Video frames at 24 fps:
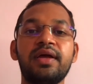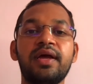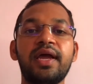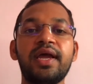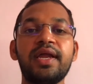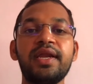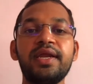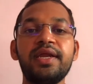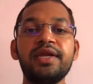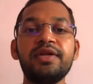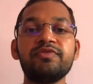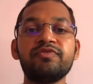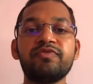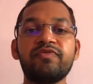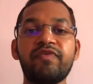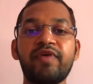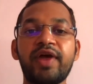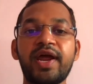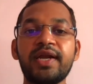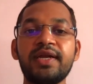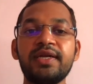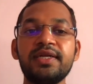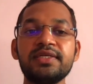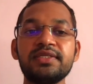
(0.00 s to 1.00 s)
and its
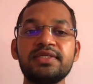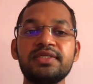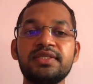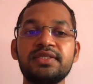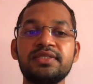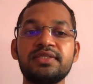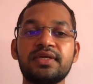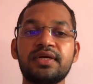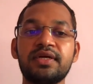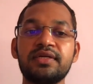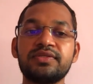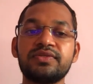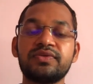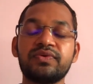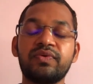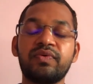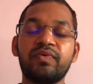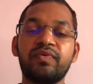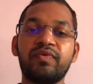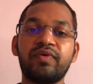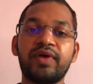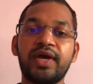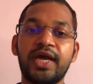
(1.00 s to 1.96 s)
practice is also